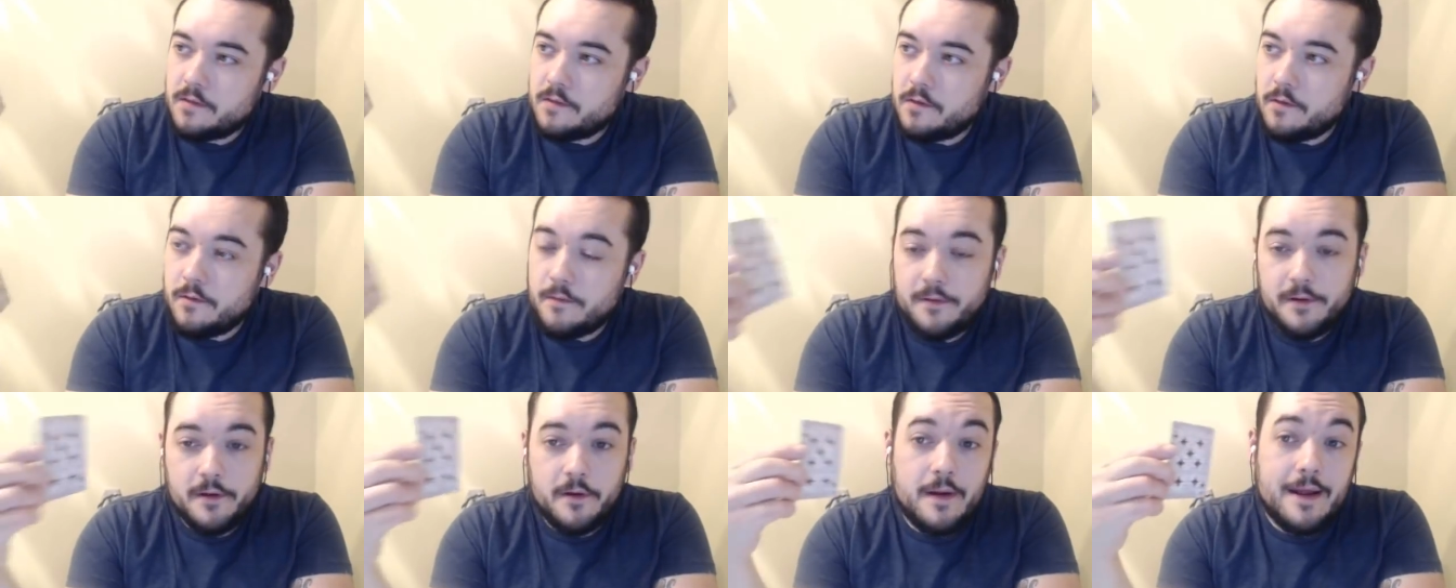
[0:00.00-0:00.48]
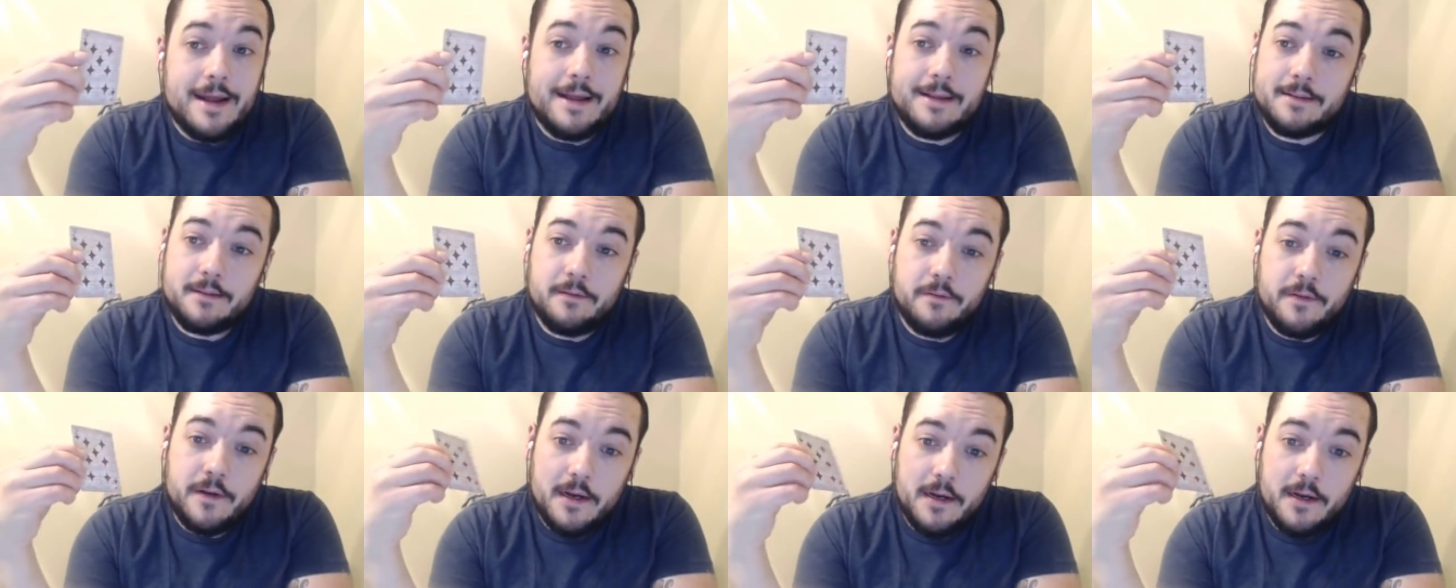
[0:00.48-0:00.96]
So, you know,
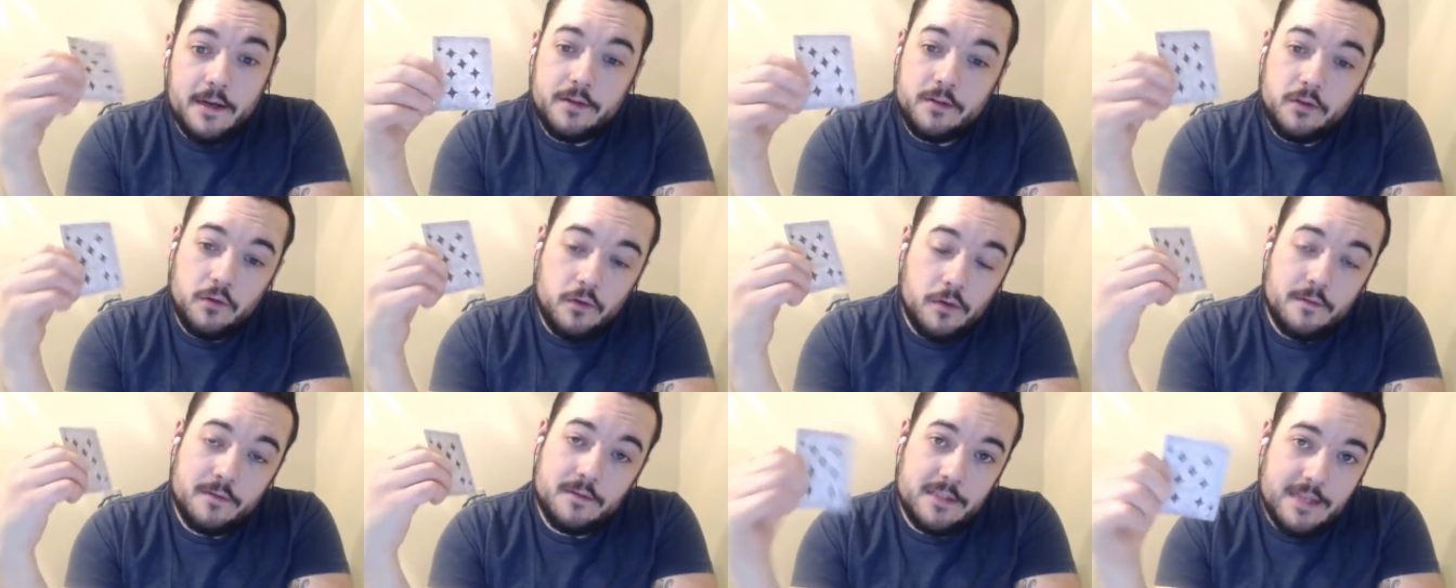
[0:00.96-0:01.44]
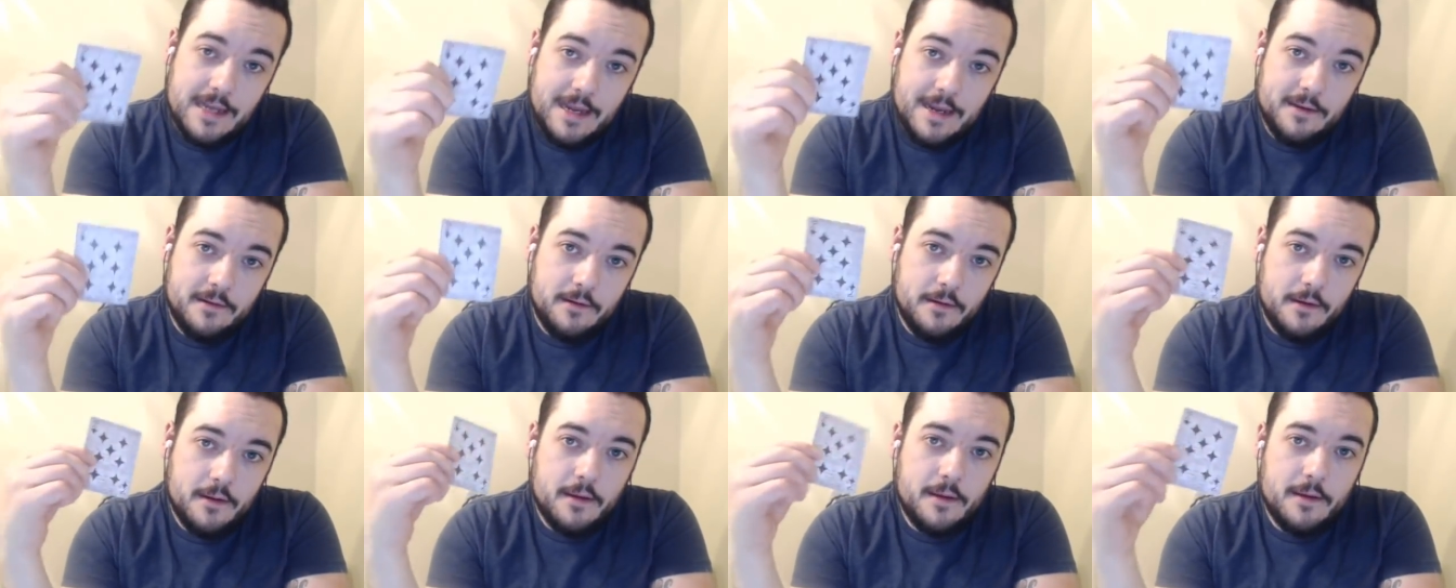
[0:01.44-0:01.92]
as a very intuitive
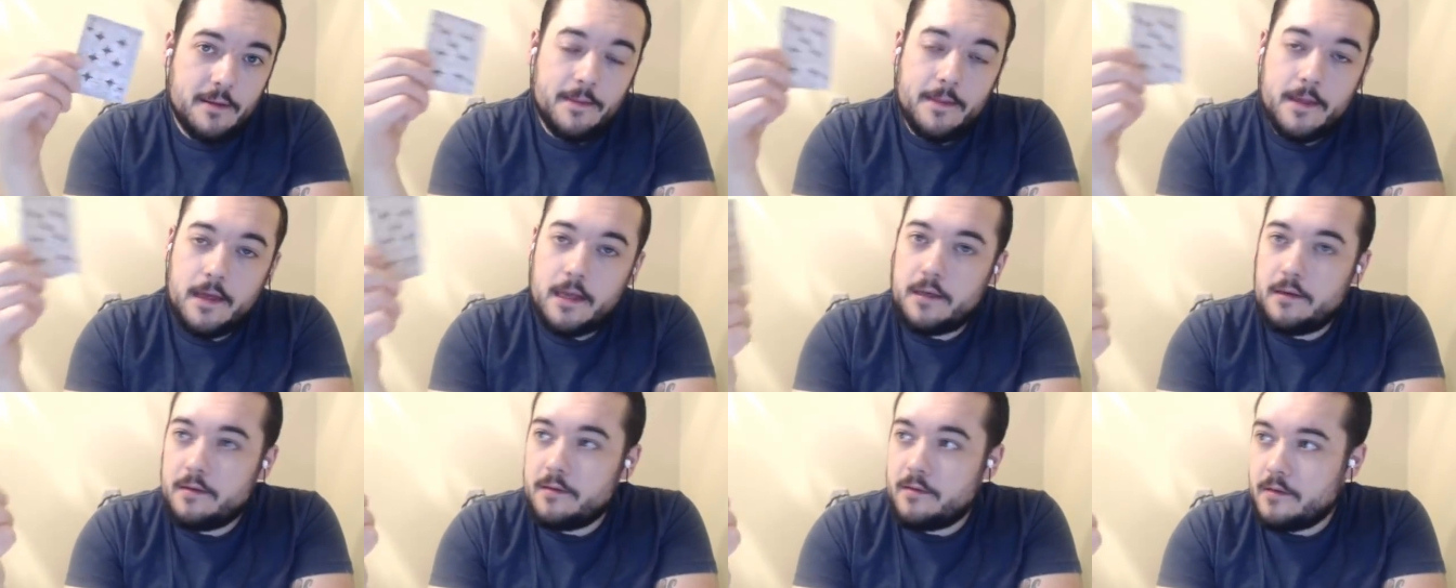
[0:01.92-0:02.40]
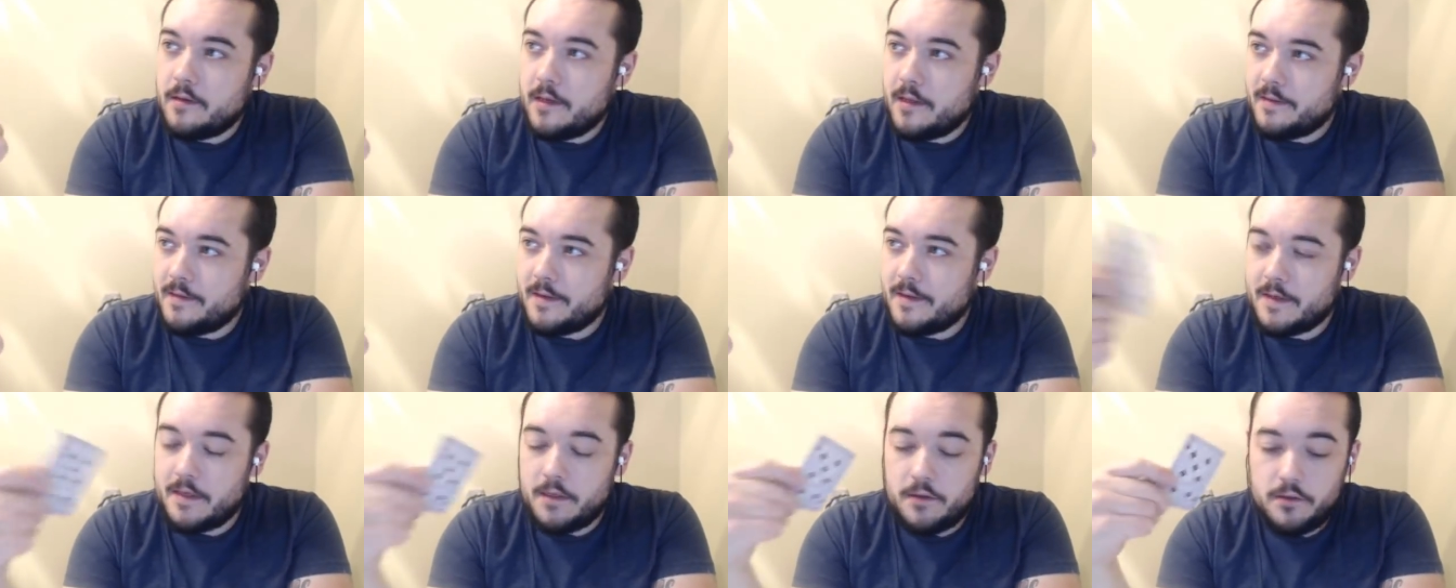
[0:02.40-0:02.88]
sign, then I
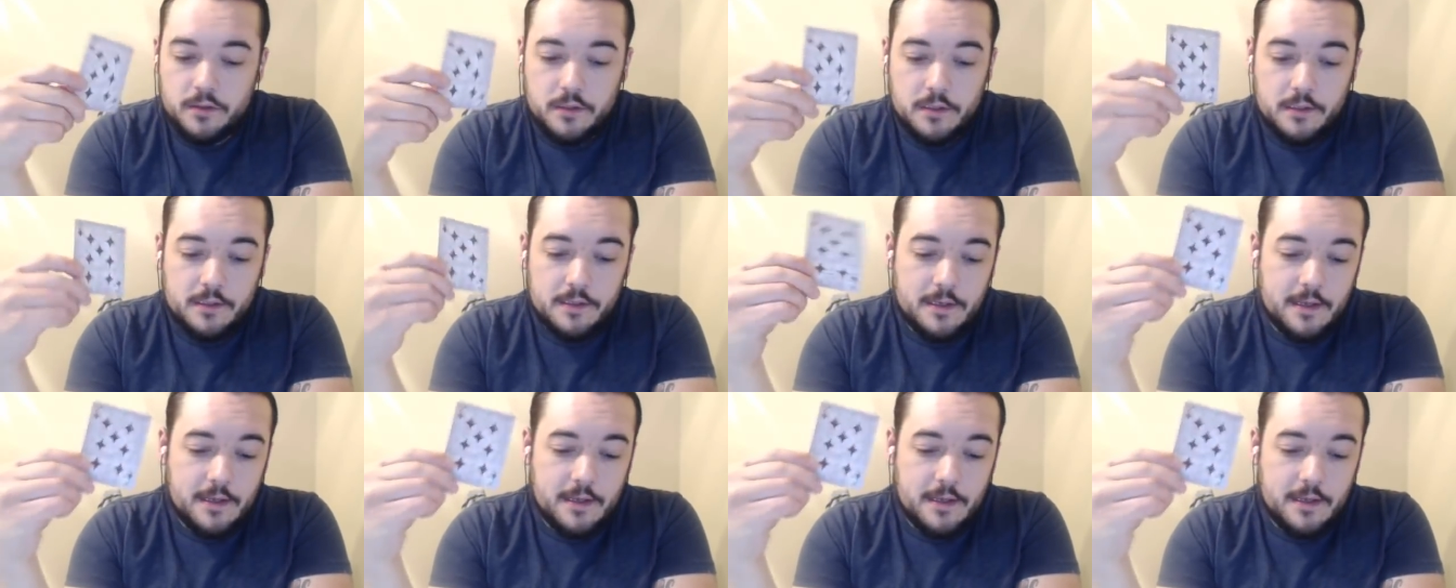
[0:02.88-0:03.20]
think you should